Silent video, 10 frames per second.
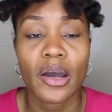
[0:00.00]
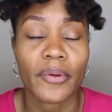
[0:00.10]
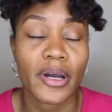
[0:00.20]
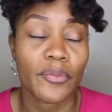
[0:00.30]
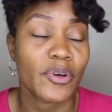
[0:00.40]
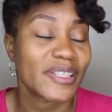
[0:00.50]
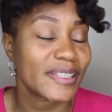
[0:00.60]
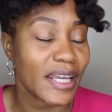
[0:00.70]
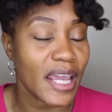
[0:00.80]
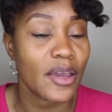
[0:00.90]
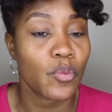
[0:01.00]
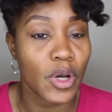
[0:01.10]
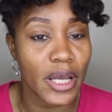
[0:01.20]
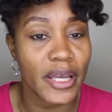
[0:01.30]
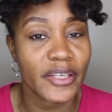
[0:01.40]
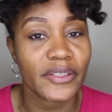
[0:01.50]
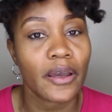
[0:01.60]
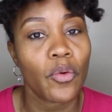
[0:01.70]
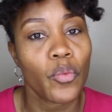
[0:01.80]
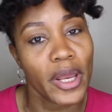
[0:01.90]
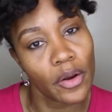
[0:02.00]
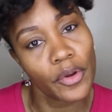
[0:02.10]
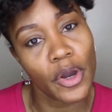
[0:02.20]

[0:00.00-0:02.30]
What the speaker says: What was said was, we don't